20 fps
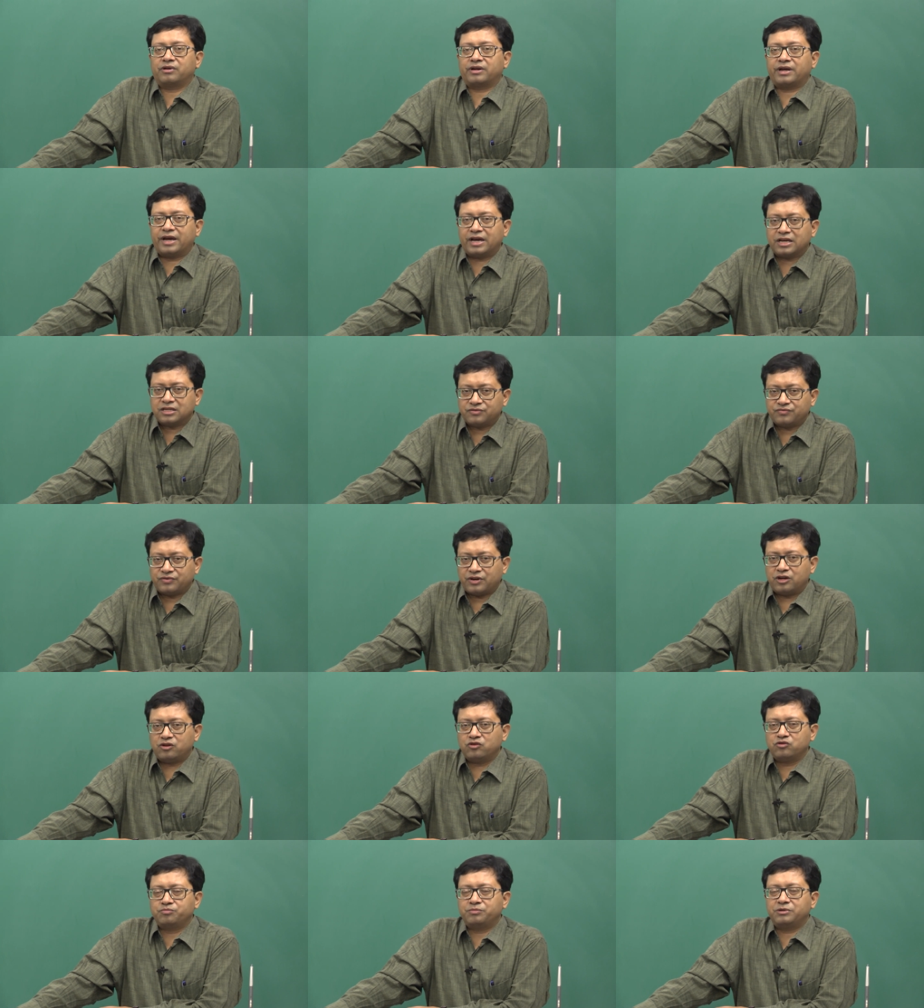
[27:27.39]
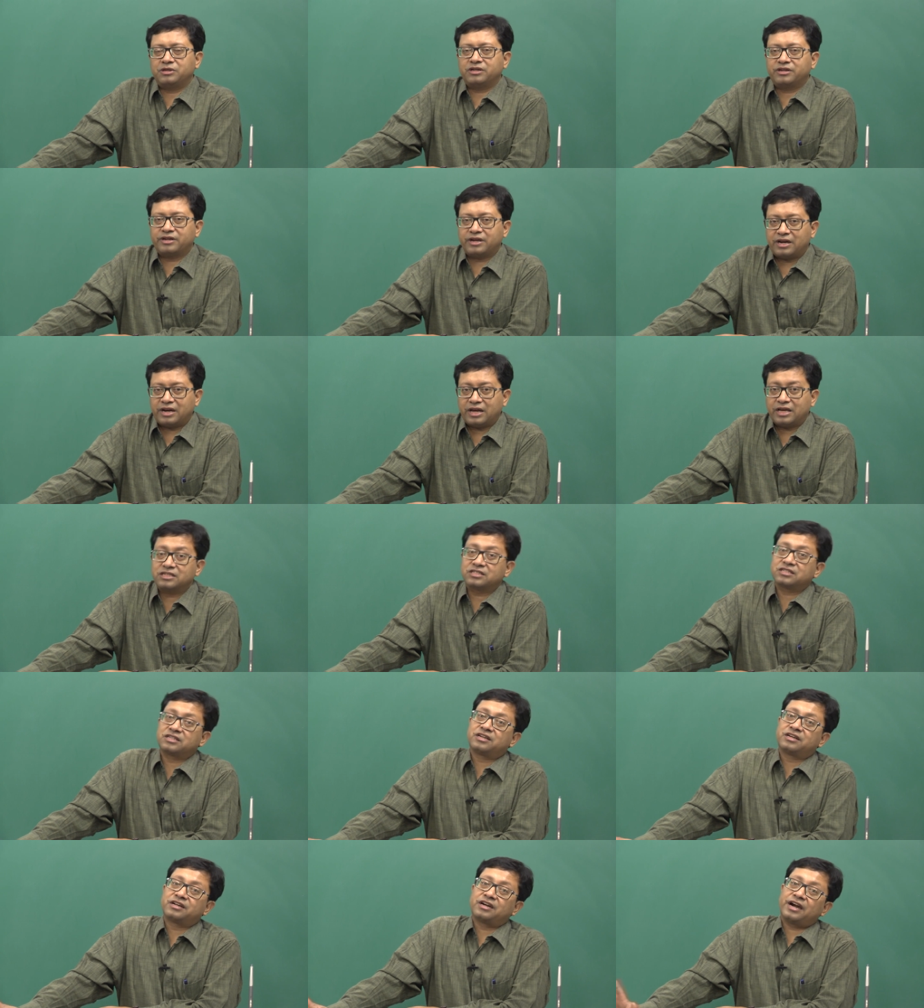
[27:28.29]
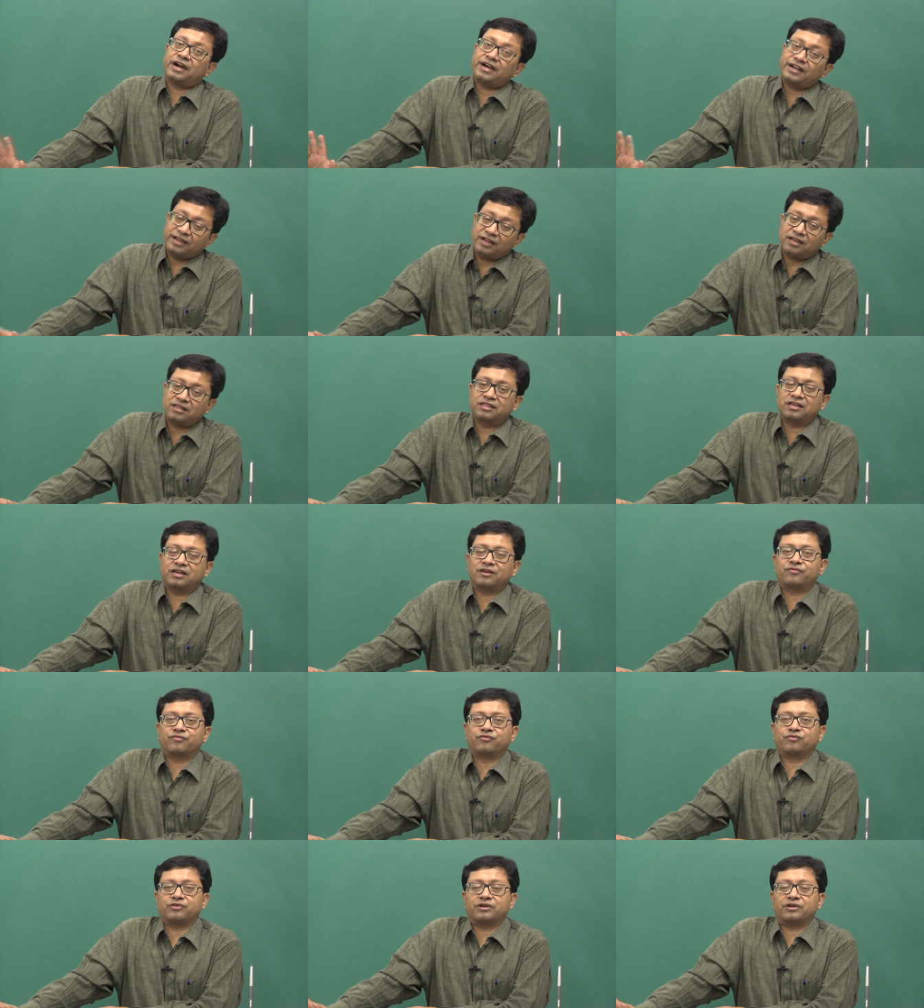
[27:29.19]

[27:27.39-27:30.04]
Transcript: x values being realized greater than